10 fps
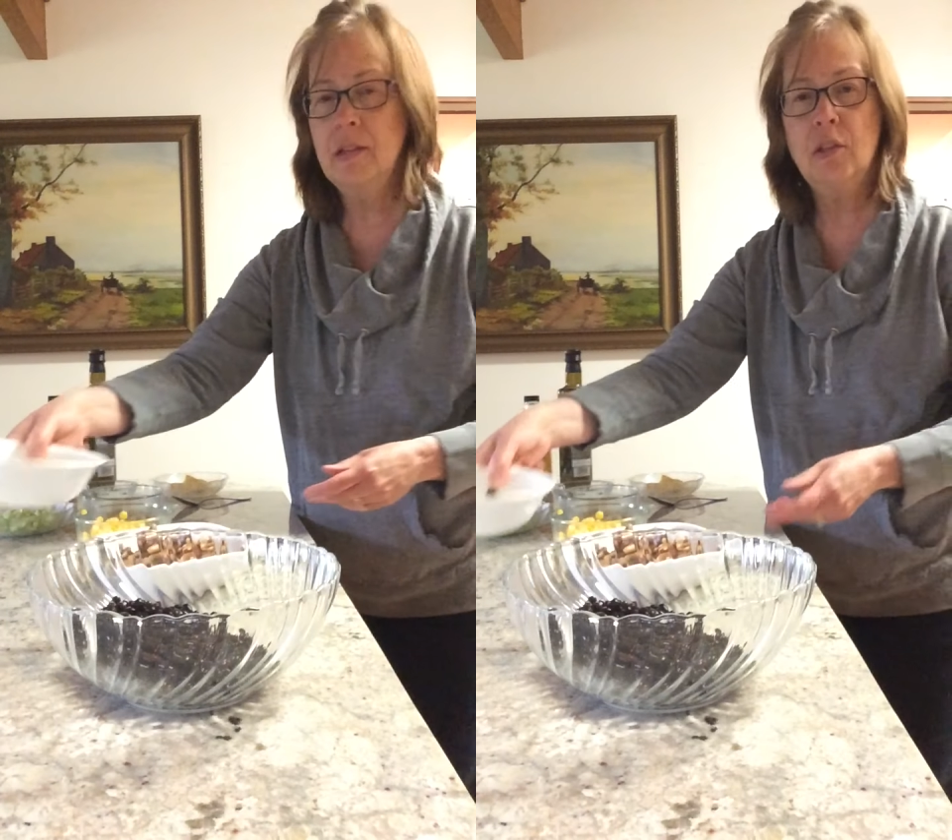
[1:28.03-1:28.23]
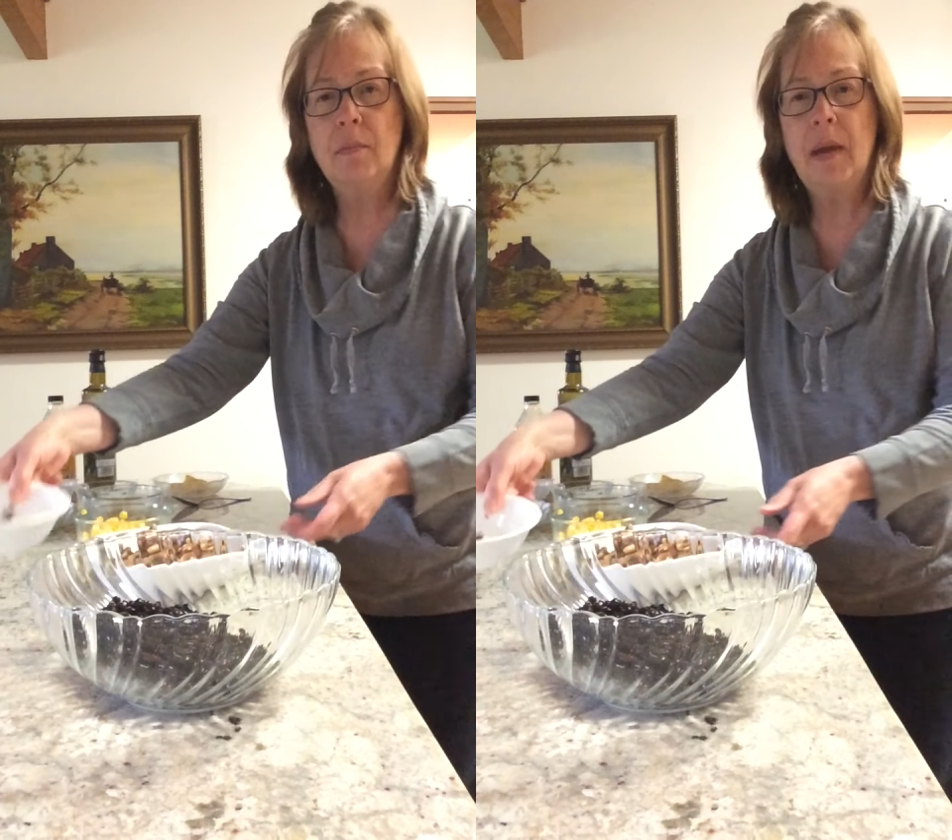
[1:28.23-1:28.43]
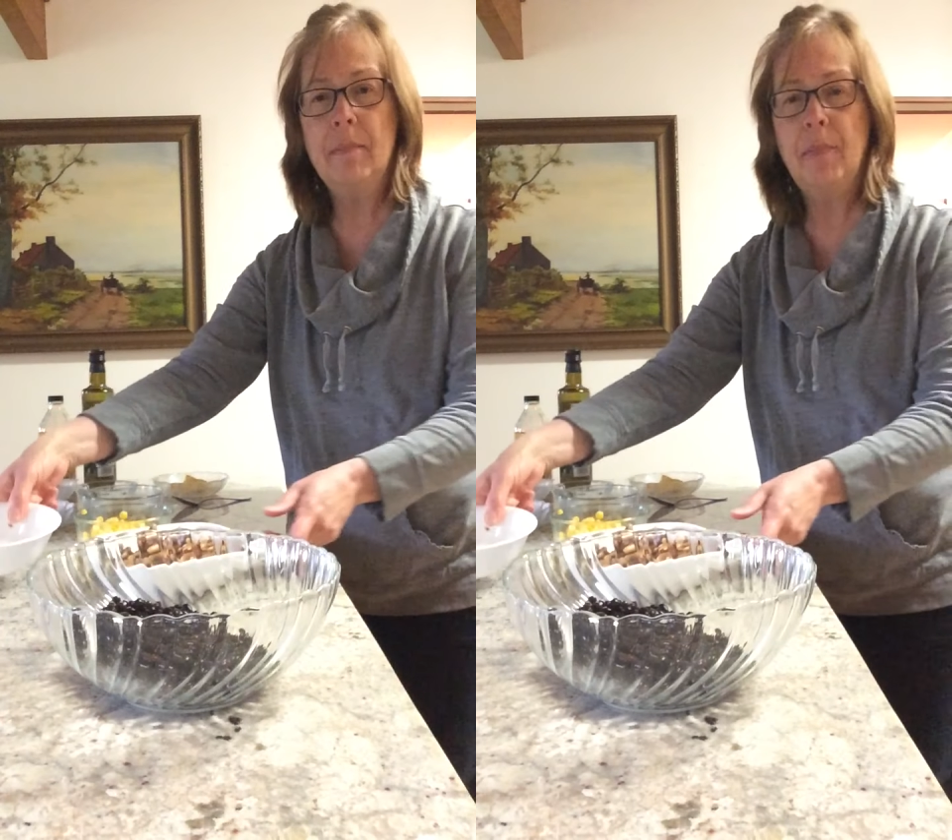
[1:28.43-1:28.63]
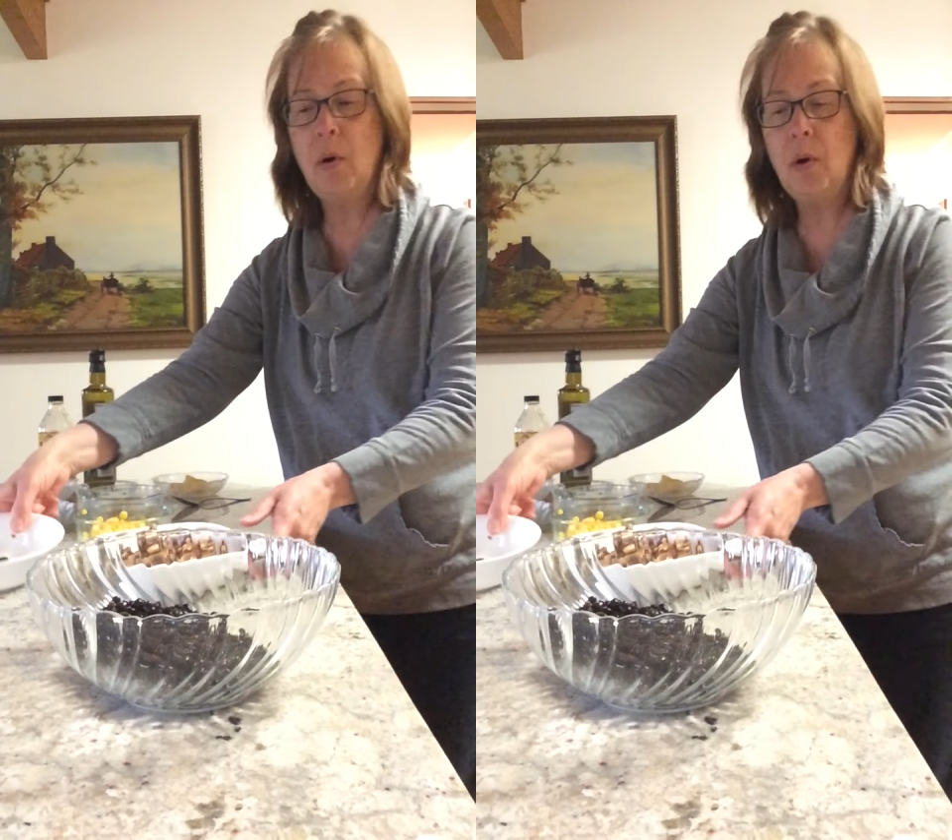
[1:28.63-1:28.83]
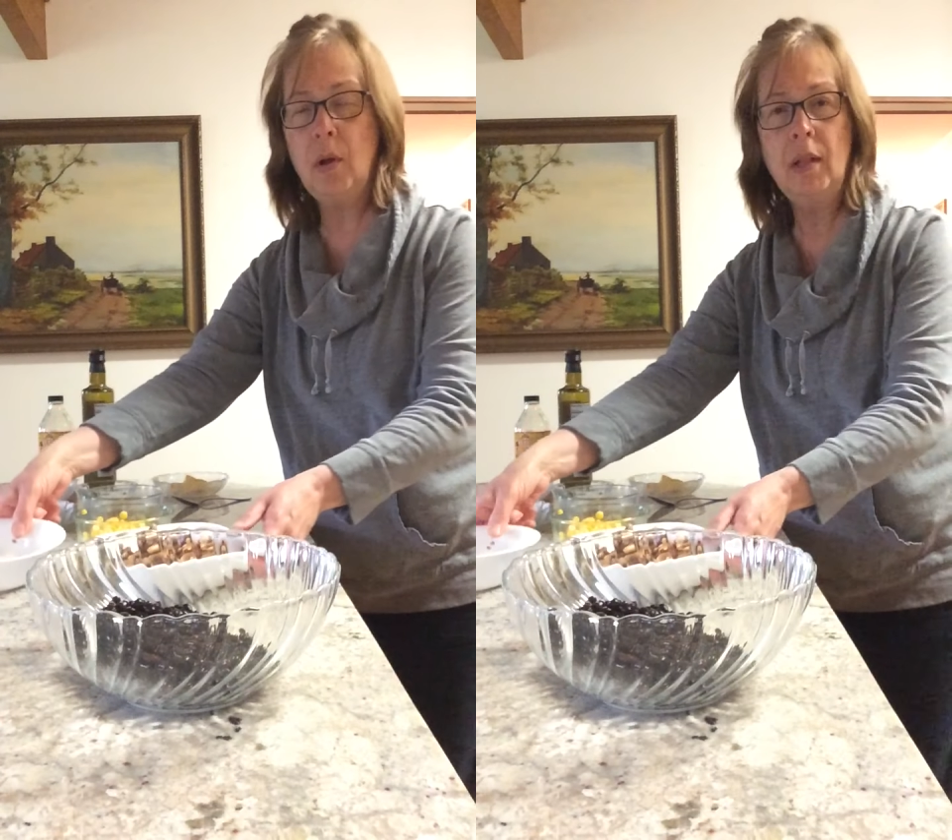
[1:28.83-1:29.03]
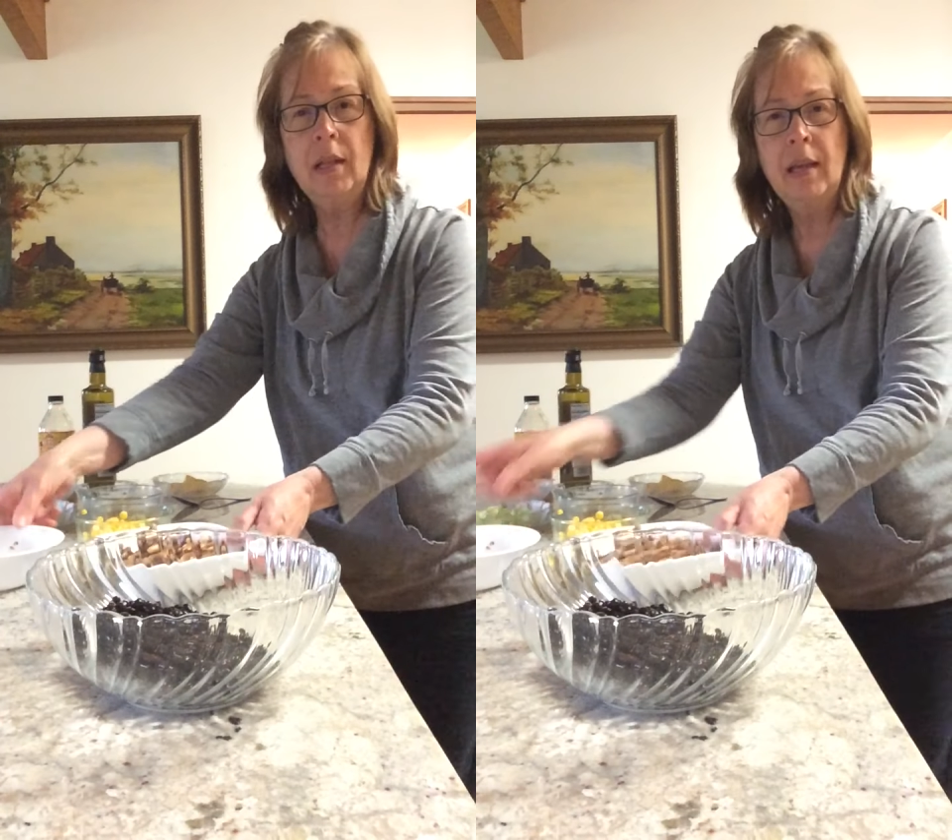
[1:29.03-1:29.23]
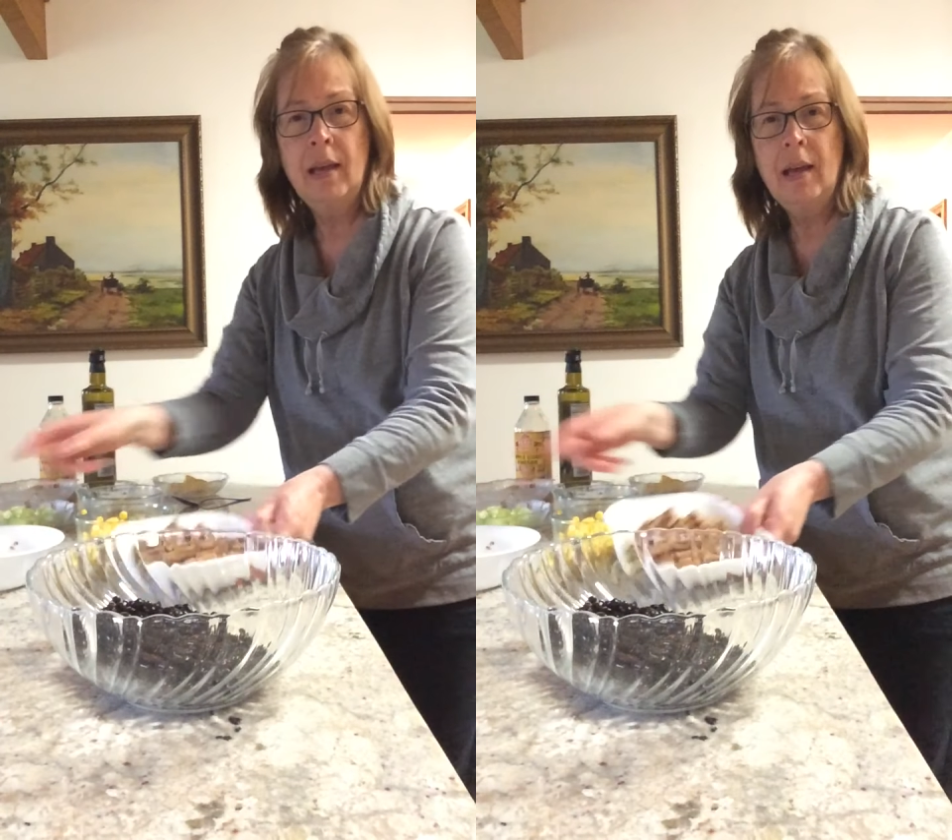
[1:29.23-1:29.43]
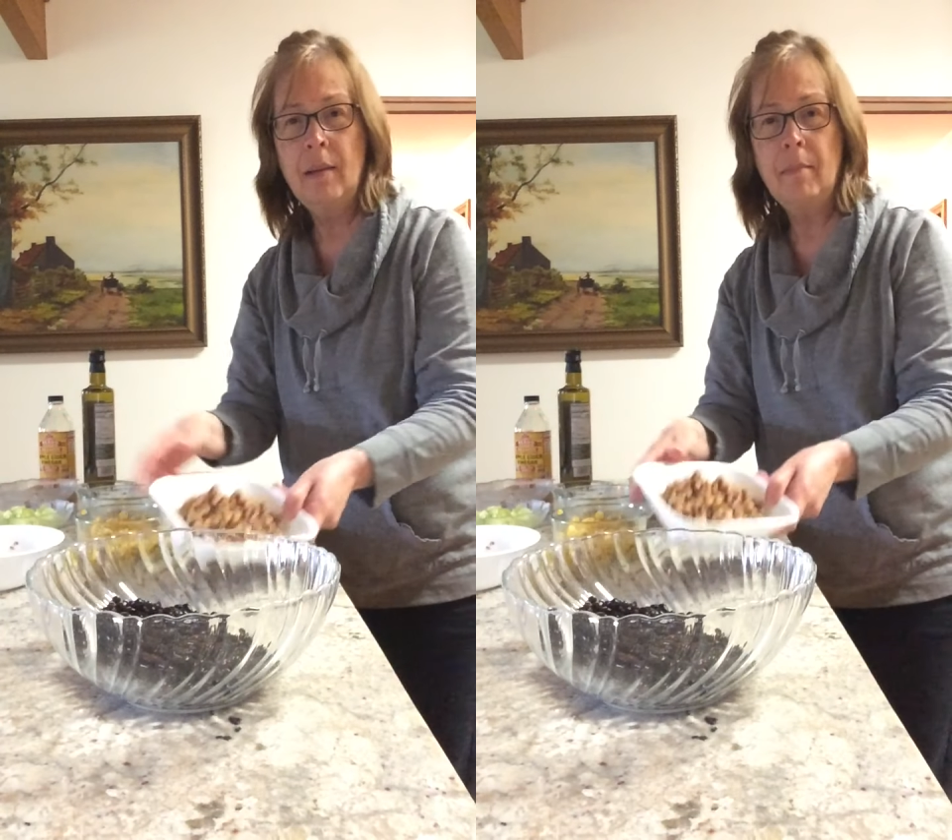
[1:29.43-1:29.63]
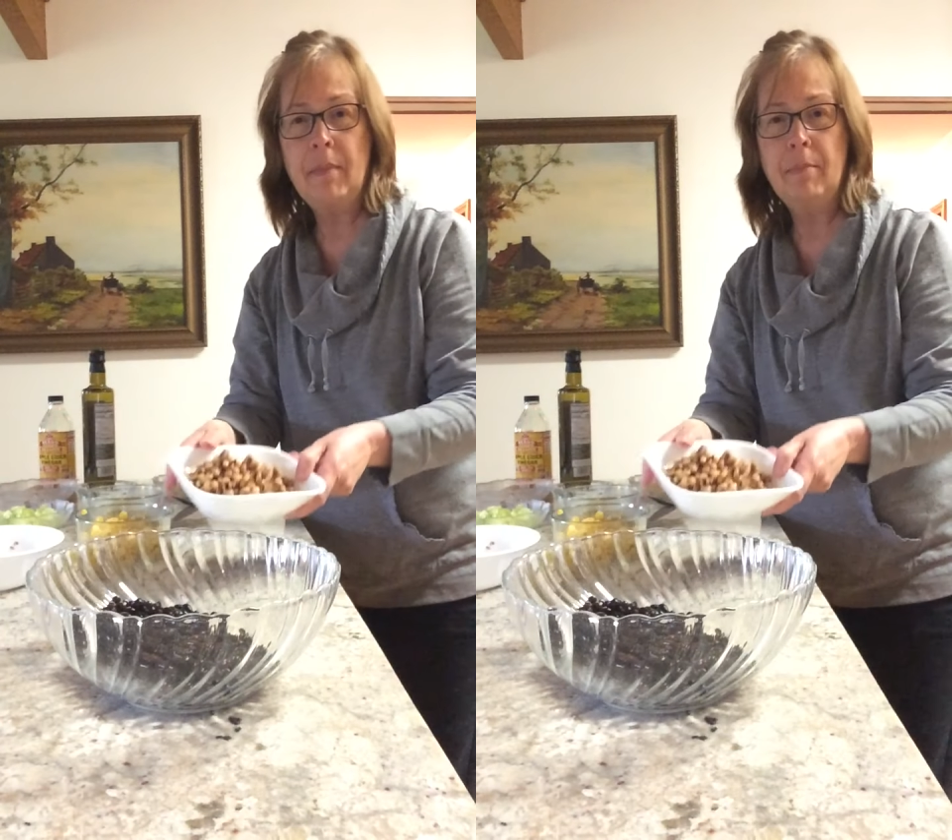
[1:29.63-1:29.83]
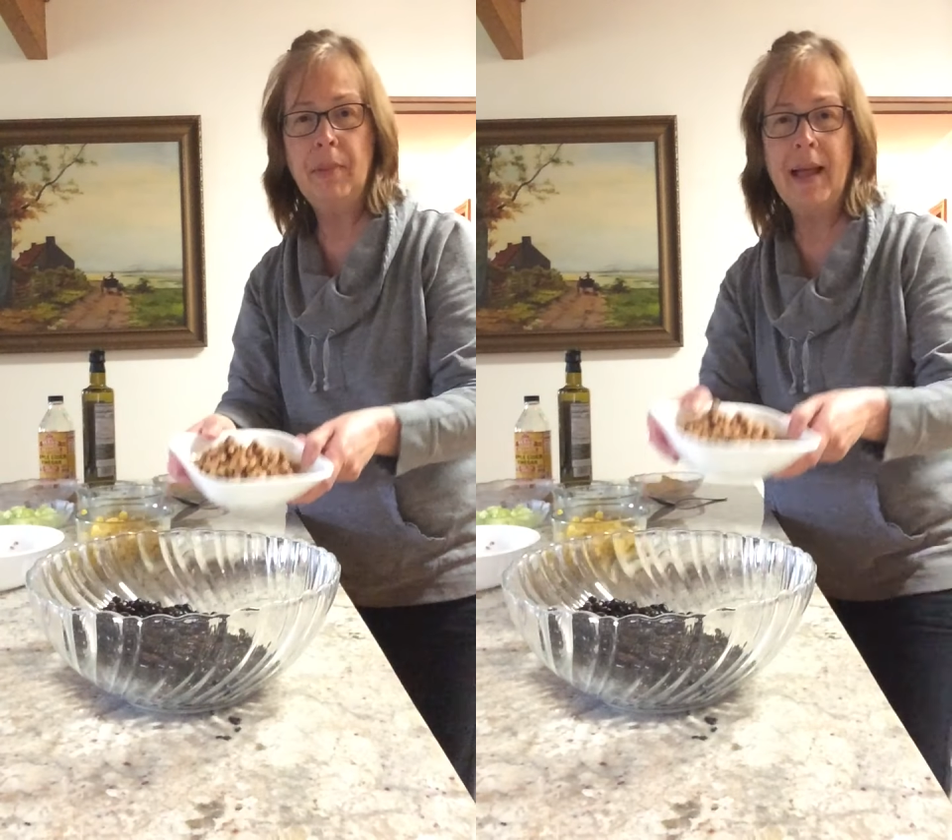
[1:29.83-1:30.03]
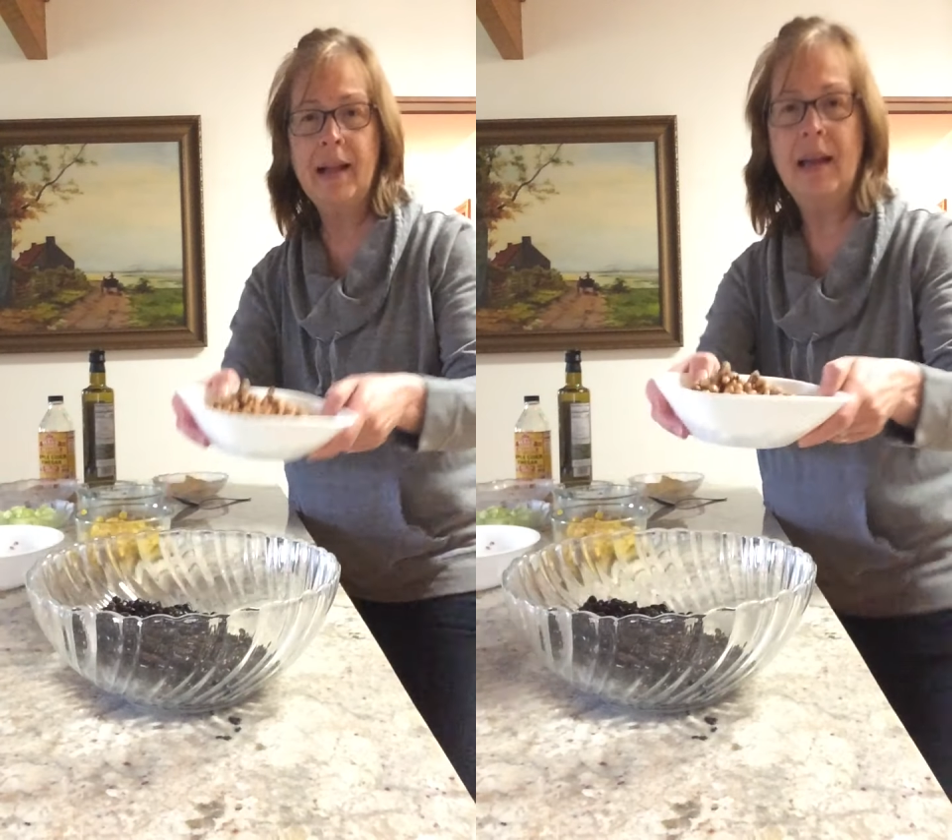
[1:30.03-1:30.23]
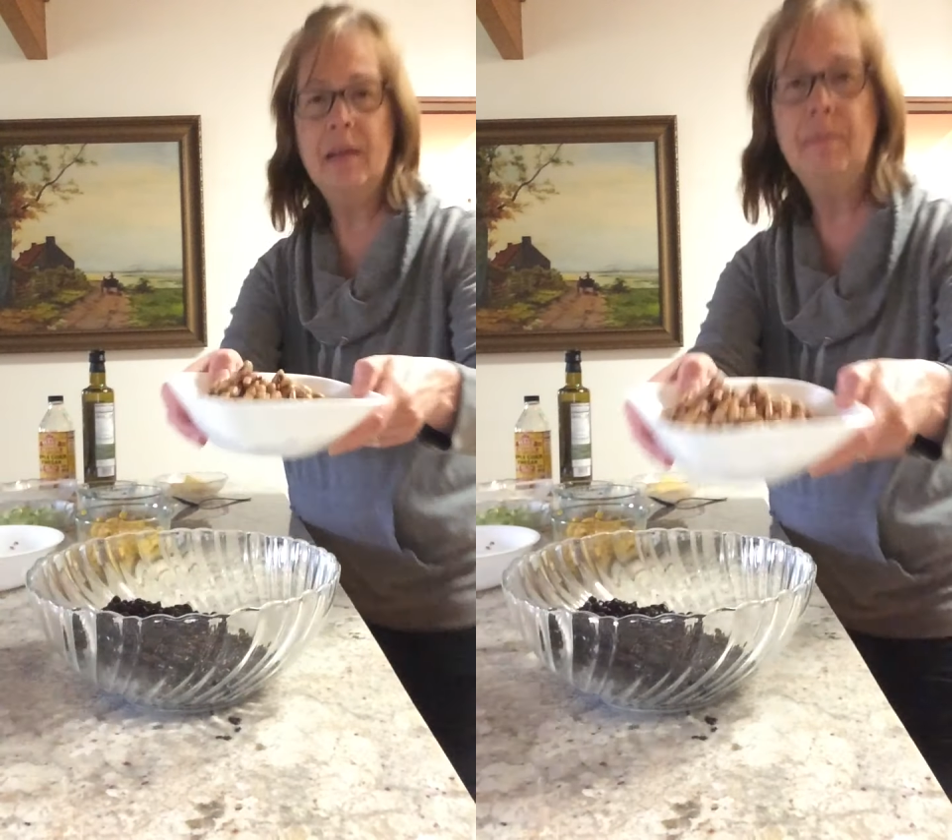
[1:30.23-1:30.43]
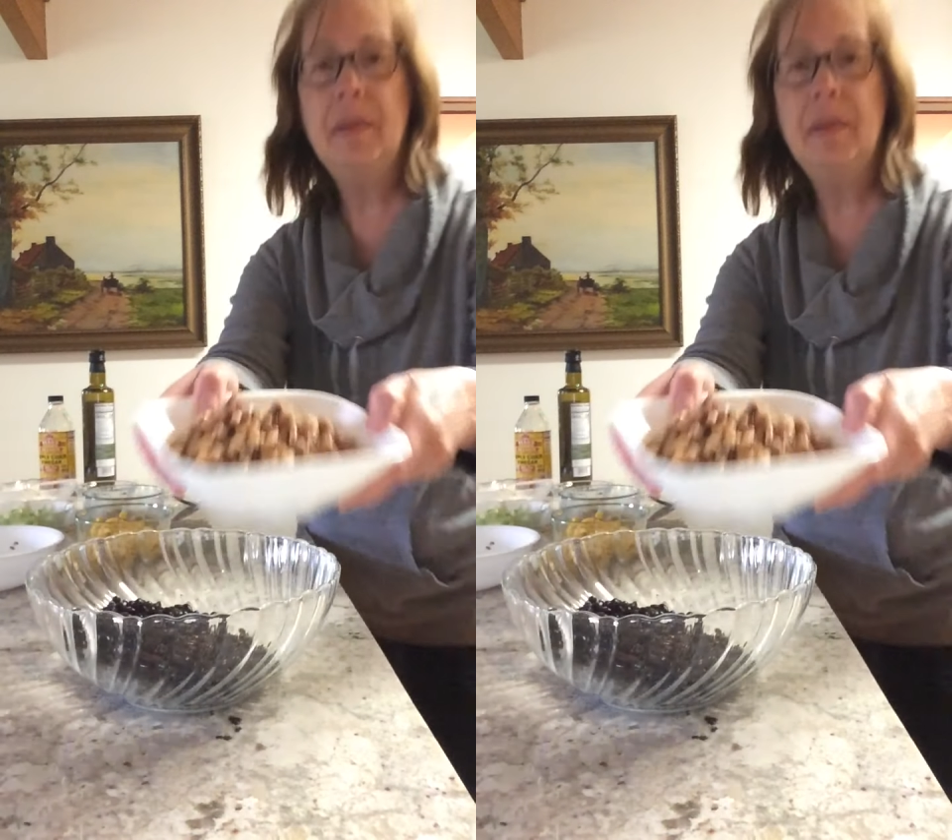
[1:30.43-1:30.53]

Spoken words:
to my bowl, my black-eyed